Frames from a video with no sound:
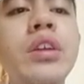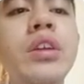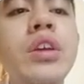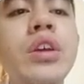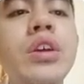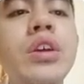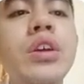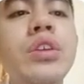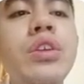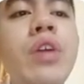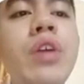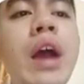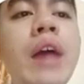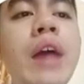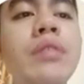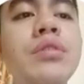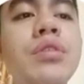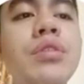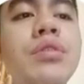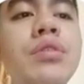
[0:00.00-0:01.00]
You
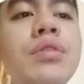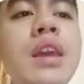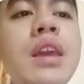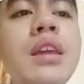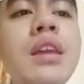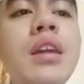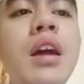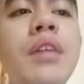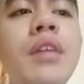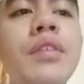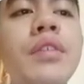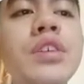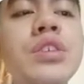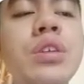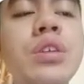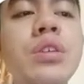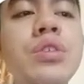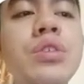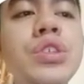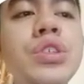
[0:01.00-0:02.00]
have to think of a
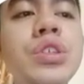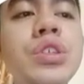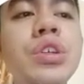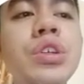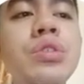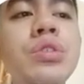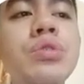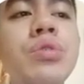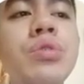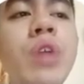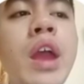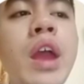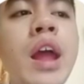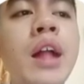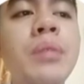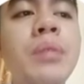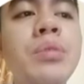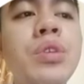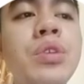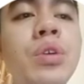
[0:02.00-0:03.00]
solution to
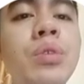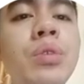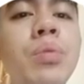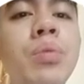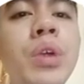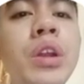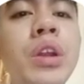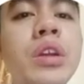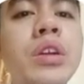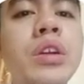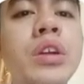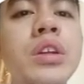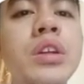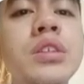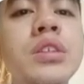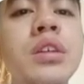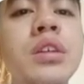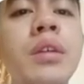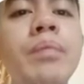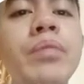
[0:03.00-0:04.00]
help your
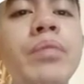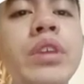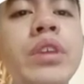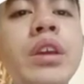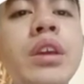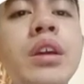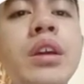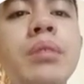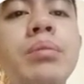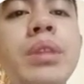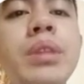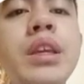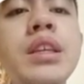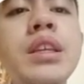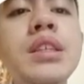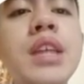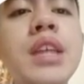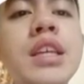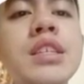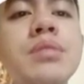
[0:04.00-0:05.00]
workers.
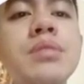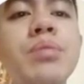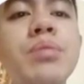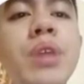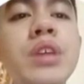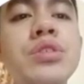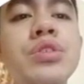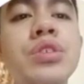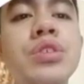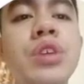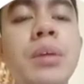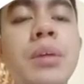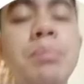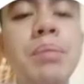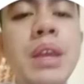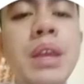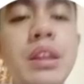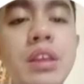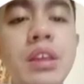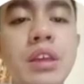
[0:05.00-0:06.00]
Please express your
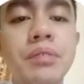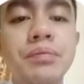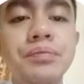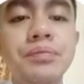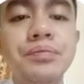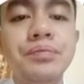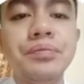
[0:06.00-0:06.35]
opinion.